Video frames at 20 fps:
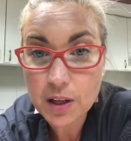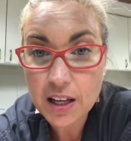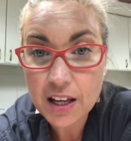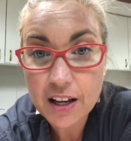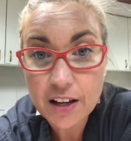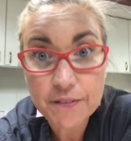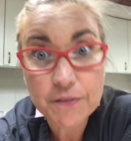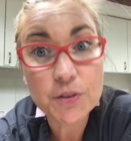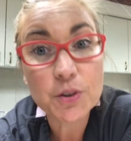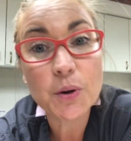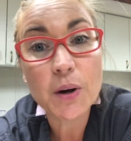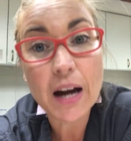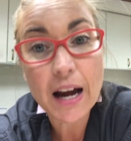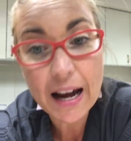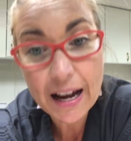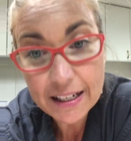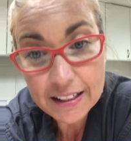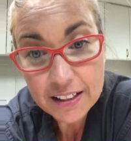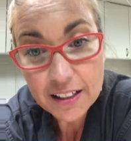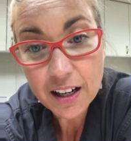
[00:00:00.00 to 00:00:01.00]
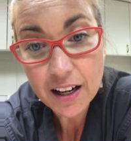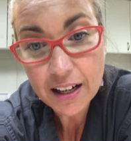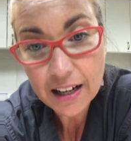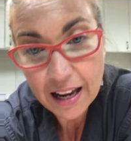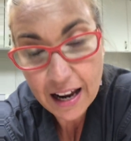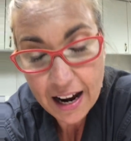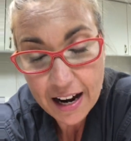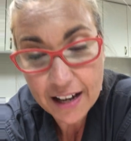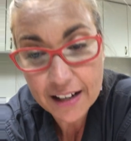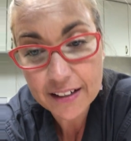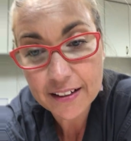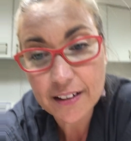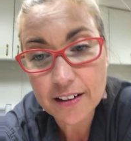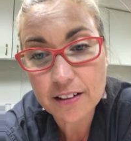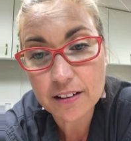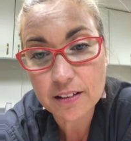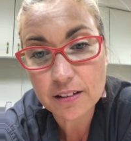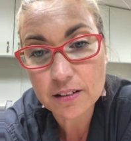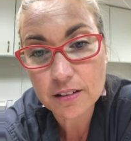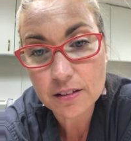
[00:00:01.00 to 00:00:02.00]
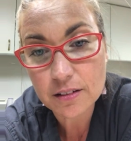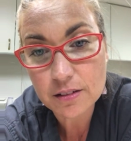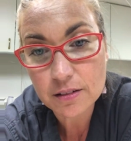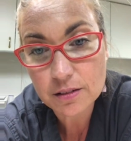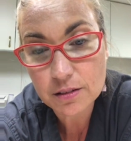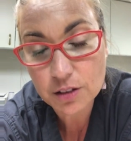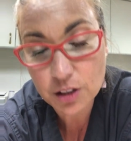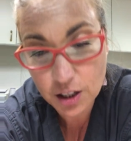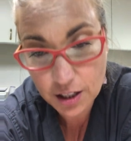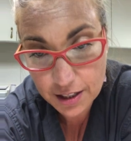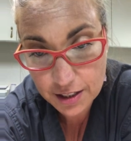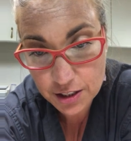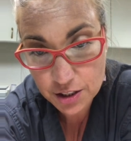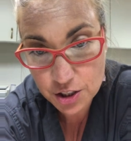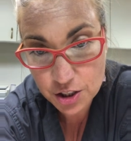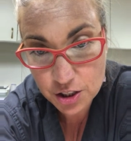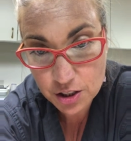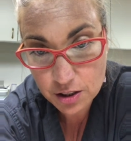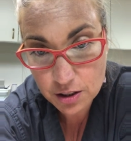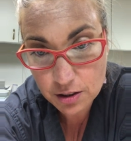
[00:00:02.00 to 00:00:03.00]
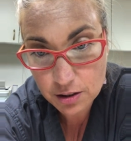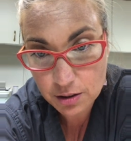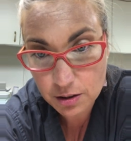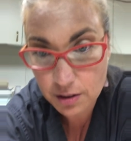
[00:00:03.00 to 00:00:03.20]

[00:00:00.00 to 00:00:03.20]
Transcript: if you had not had lunch